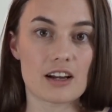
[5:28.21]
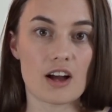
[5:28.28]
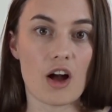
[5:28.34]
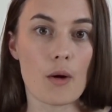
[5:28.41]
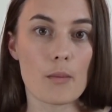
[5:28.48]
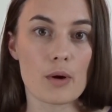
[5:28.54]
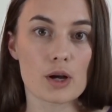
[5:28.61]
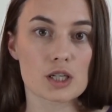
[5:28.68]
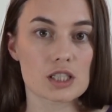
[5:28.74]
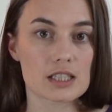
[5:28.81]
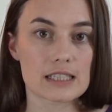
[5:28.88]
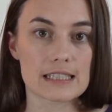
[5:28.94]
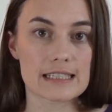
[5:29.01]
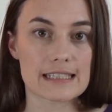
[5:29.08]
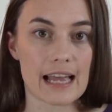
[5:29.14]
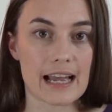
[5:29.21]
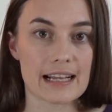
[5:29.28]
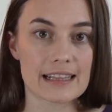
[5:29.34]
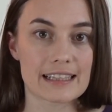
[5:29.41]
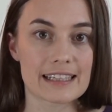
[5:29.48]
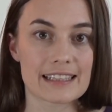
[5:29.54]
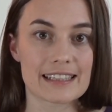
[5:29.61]
almost
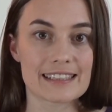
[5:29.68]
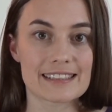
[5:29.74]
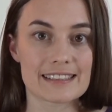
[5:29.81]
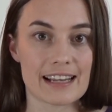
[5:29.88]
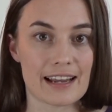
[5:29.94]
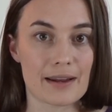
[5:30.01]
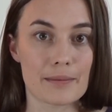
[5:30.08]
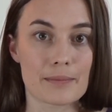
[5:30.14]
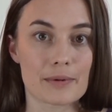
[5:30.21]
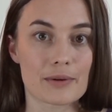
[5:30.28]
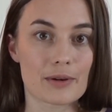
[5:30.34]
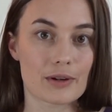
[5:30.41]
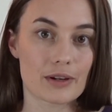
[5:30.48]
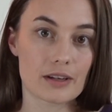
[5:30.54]
exactly the same